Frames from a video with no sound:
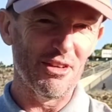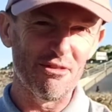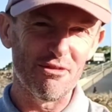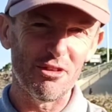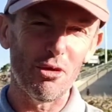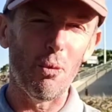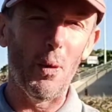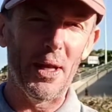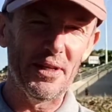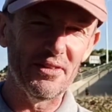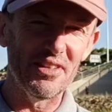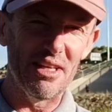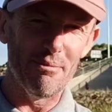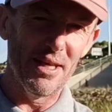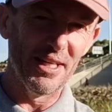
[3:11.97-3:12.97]
of
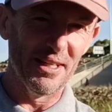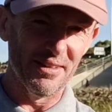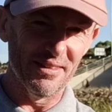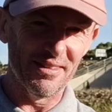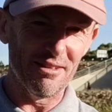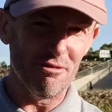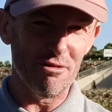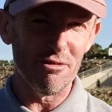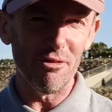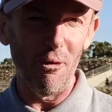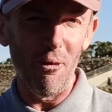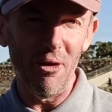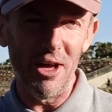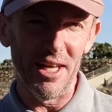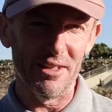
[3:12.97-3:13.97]
20 minutes of
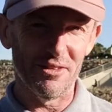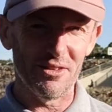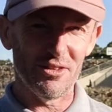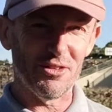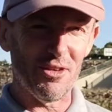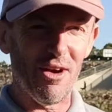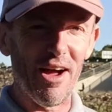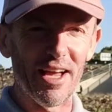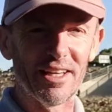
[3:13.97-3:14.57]
Forehand Strike.